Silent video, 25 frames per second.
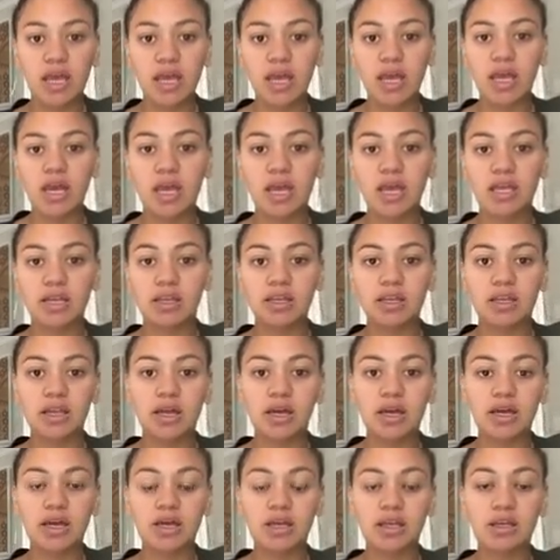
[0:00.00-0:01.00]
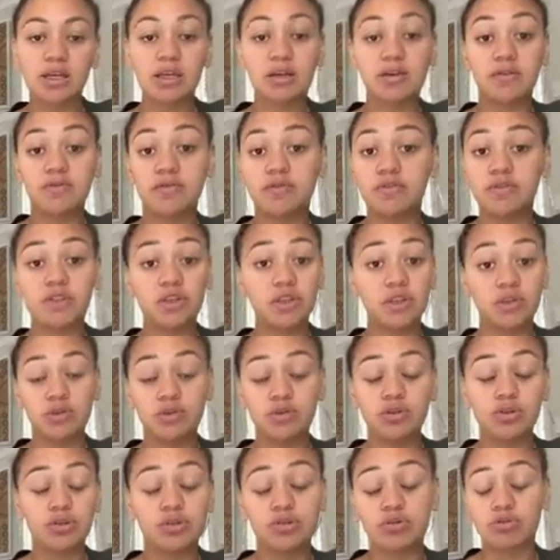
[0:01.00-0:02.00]
and give
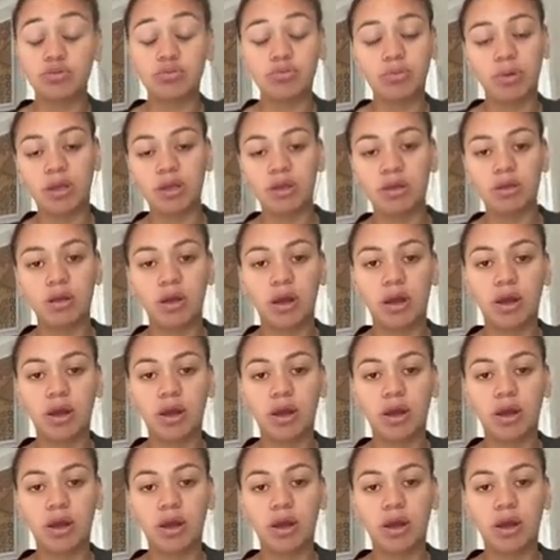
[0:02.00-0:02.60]
solutions or make